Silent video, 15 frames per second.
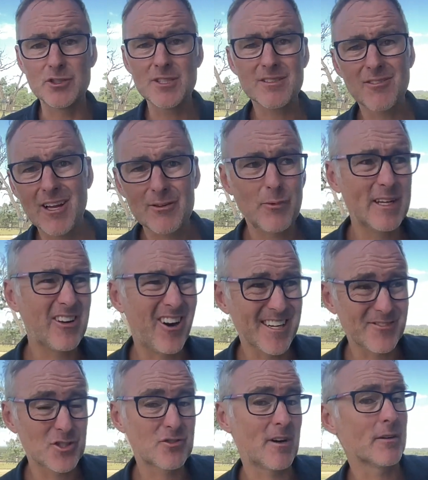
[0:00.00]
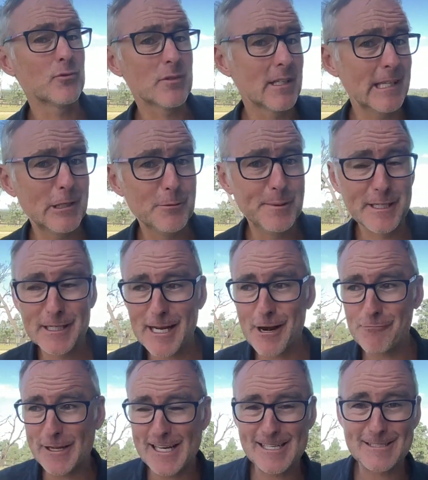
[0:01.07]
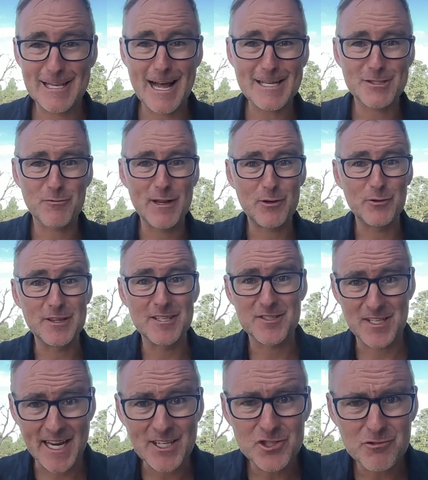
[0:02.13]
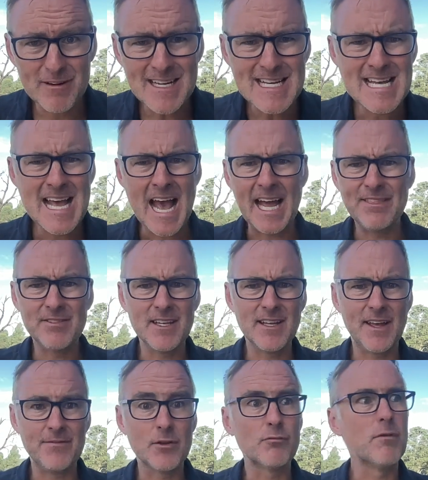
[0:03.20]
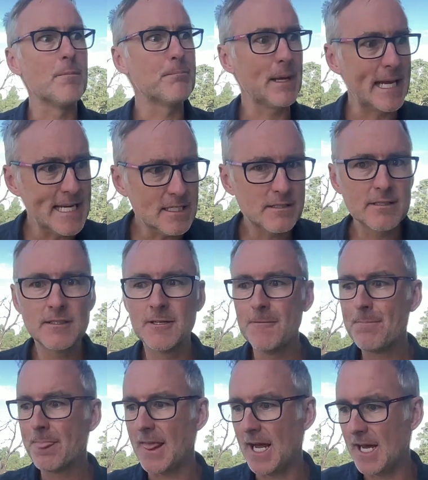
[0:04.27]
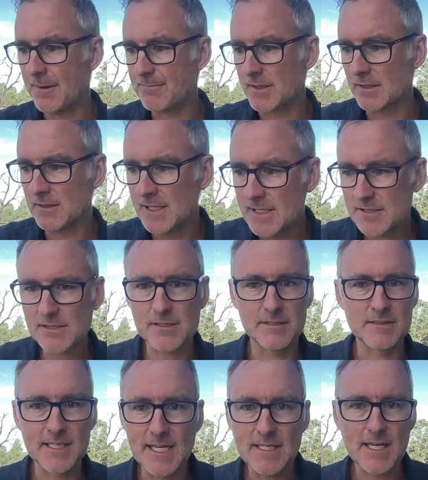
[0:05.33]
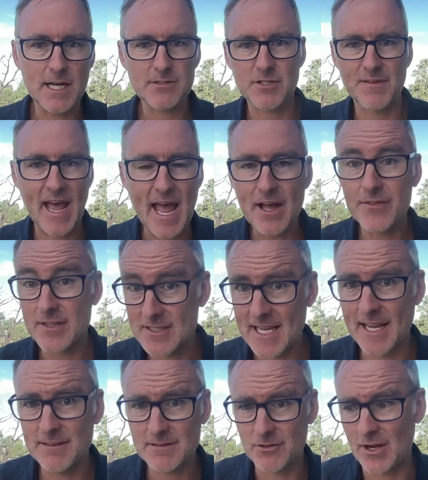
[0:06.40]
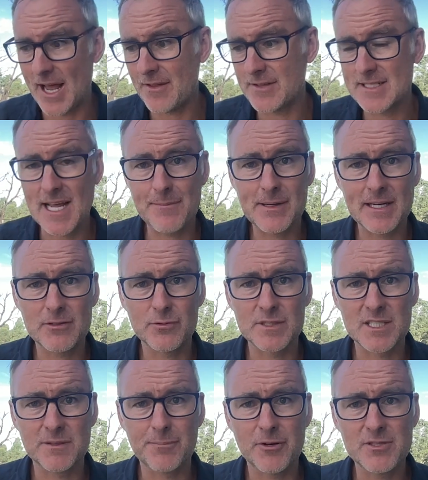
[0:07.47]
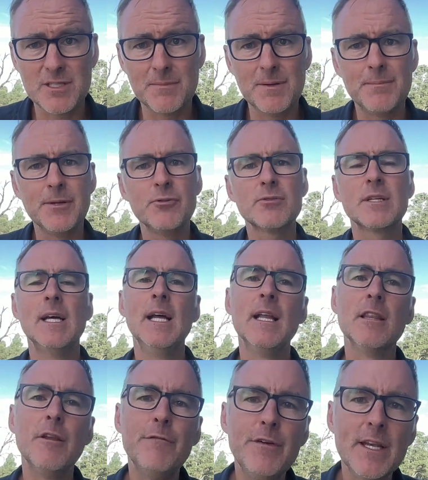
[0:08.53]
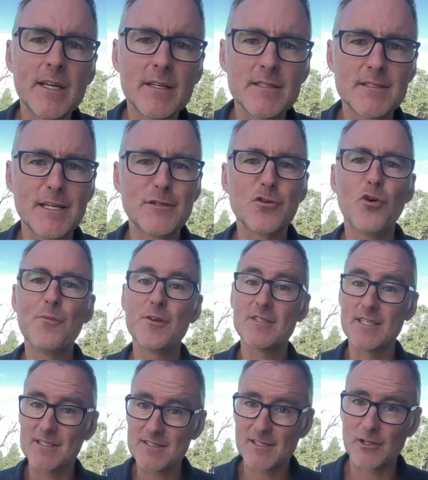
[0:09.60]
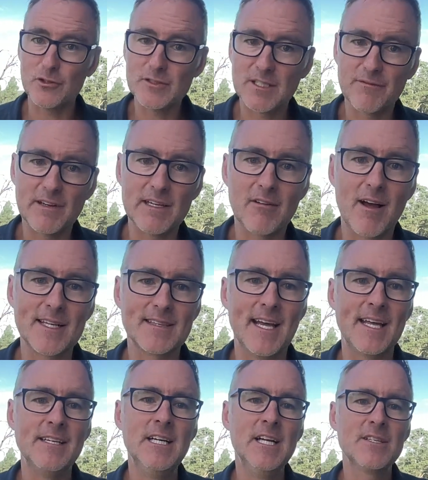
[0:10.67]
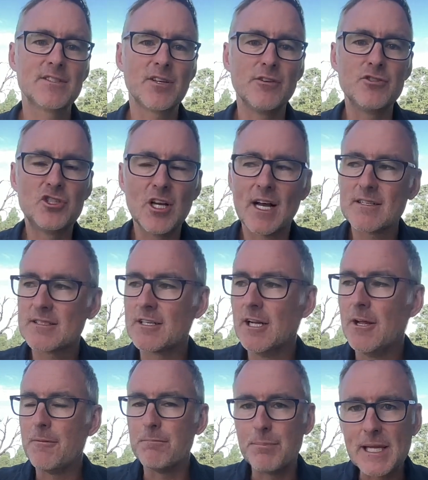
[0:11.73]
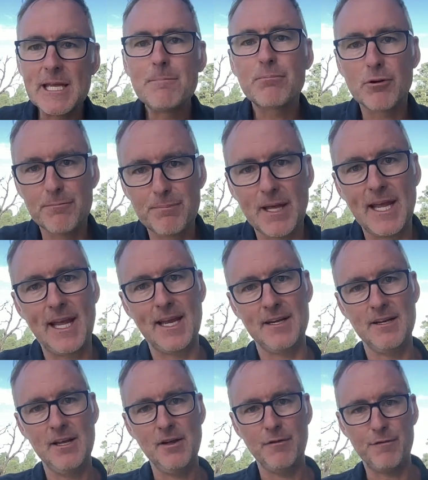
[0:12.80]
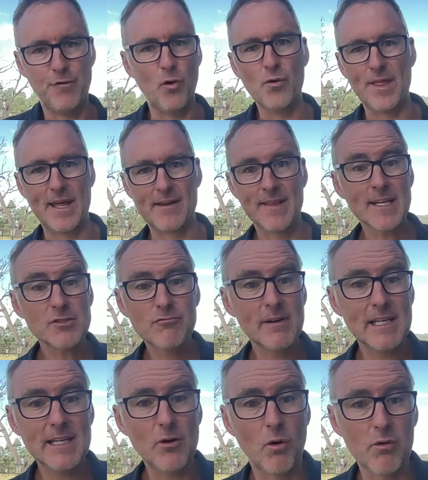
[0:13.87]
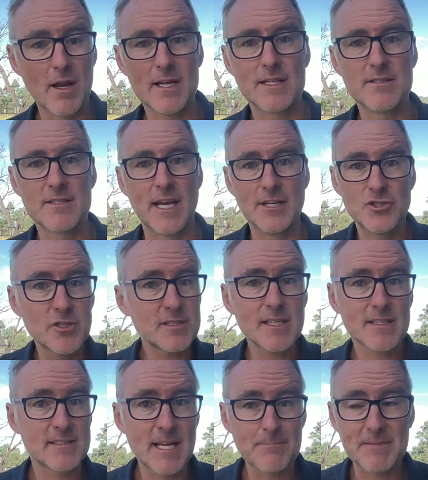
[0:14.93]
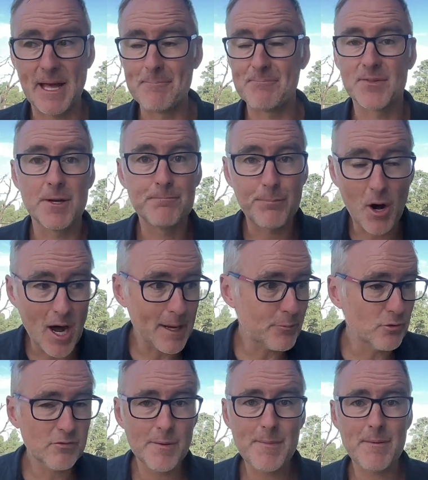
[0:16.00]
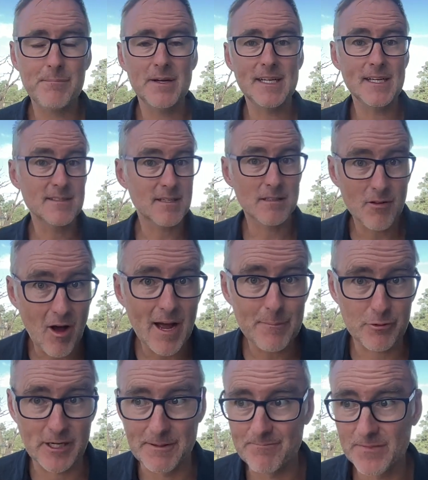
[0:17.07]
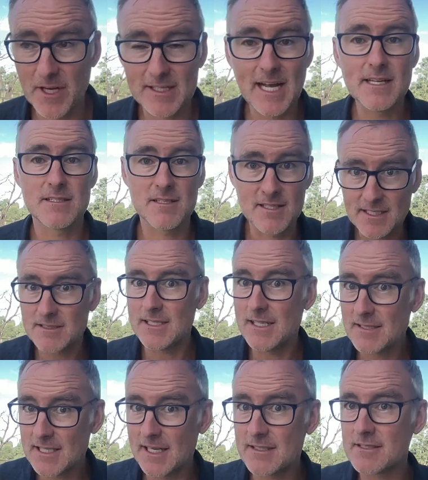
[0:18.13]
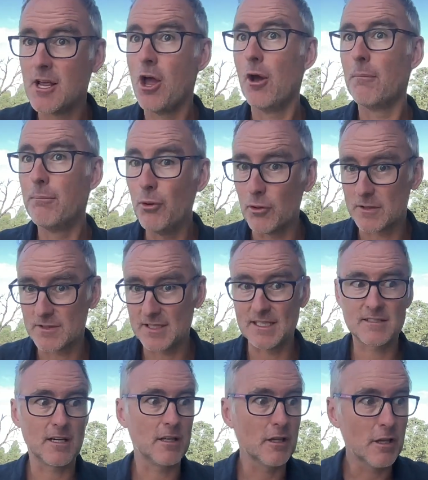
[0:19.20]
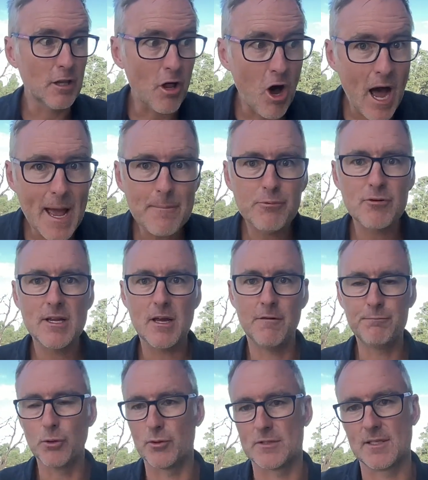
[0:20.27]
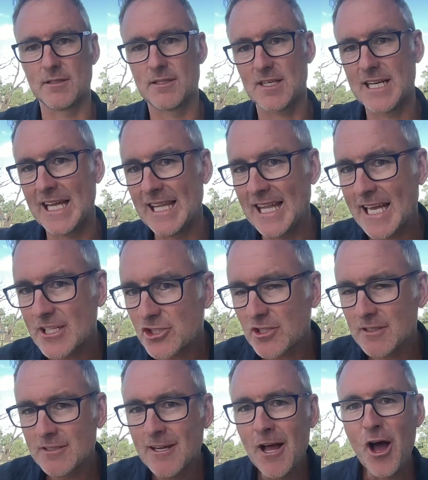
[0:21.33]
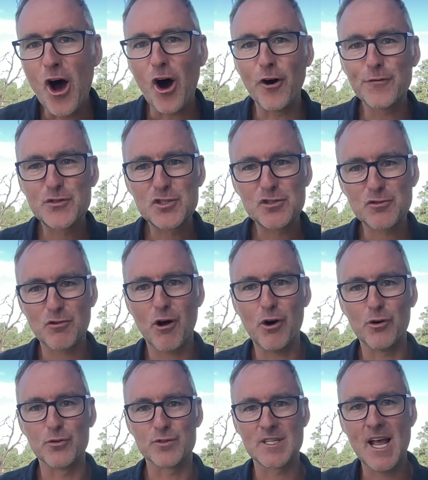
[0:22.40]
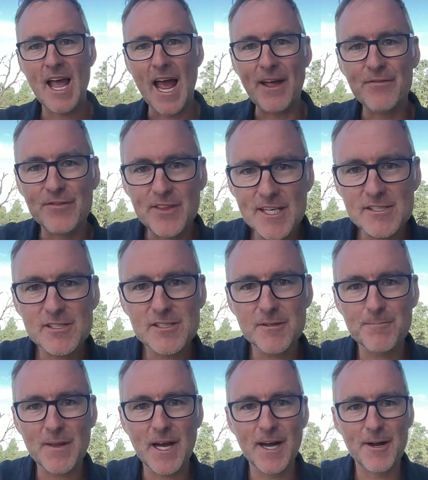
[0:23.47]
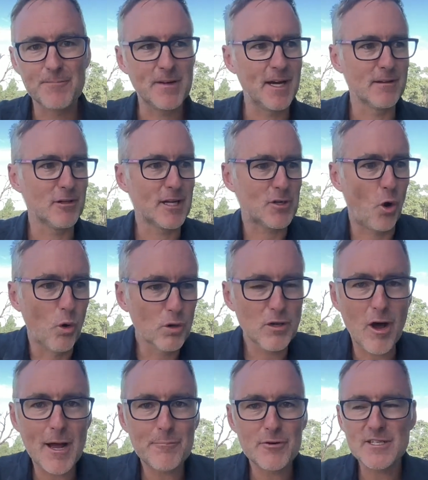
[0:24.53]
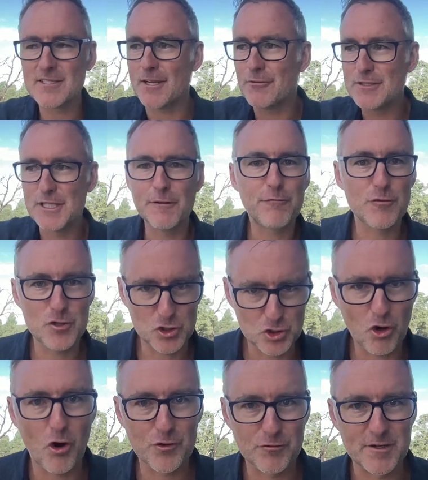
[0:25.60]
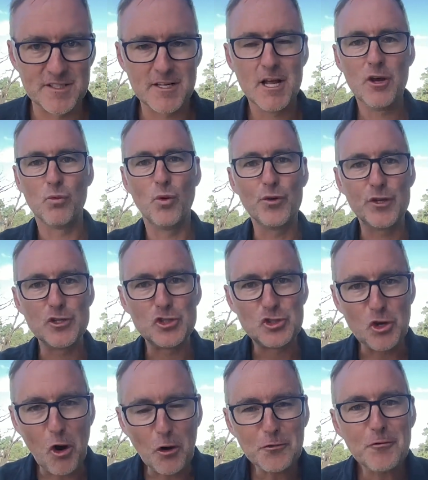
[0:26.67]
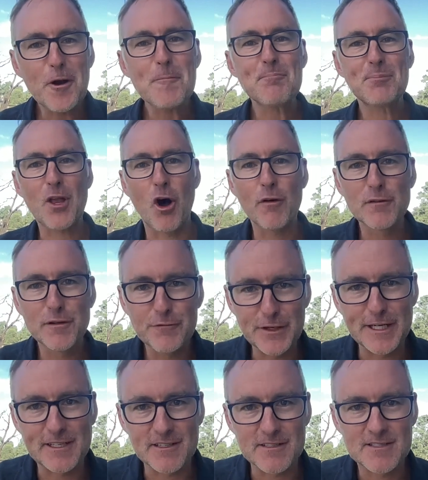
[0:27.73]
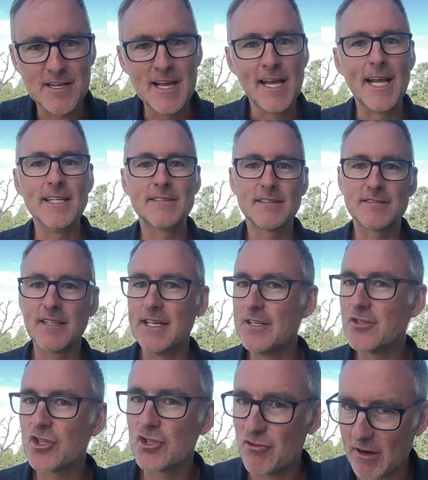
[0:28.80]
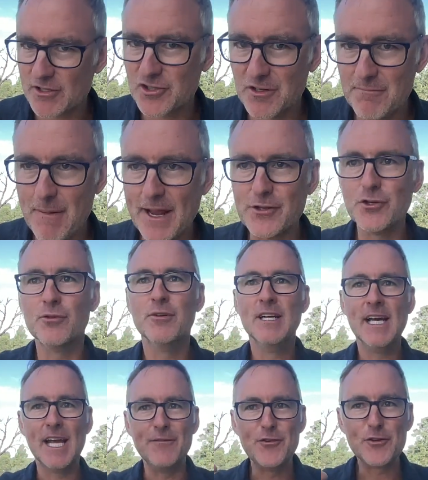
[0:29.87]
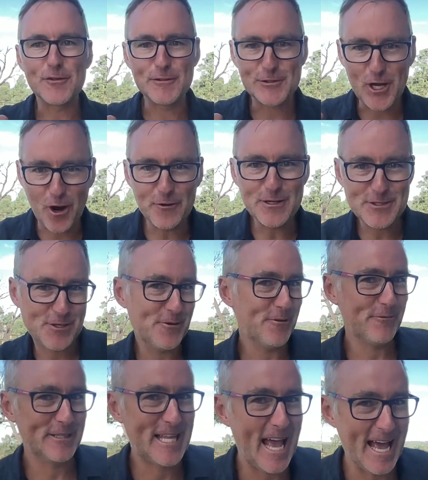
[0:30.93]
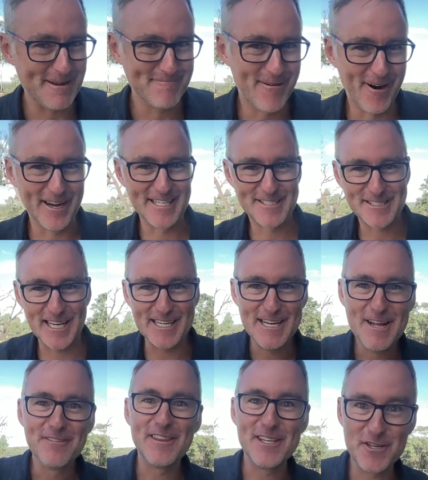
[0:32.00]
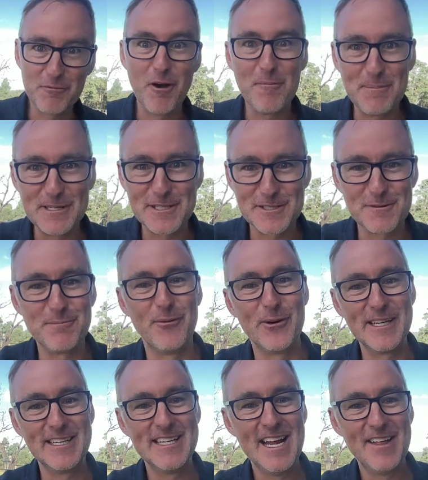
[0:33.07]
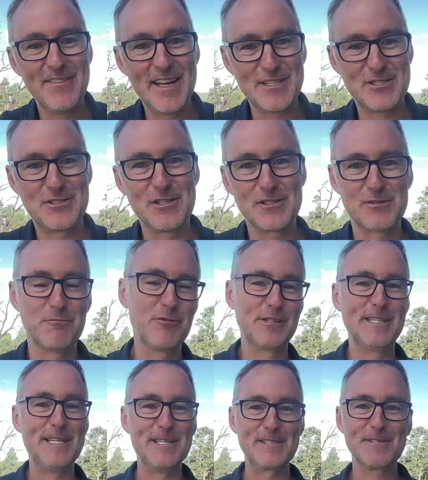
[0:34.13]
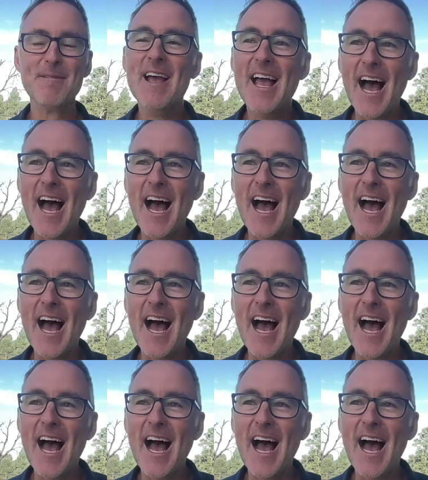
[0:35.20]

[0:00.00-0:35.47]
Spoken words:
Just like we kind of struggled a little bit in our readings last week with the sanctuary and the repeated lists and details of how the tent or how the tabernacle was supposed to be built, Leviticus is almost exclusively like that. So just be prepared for that. And that's really all I can say. Just accept that. The Bible, remember, is a library. Okay, it's 66 books. It's a library of books. It's a collection of scrolls. And this, like all libraries, there are different genres. Well, the genre of Leviticus is it's an instruction manual. If you can go into it with that mindset, then you won't be disappointed. That's just what it is.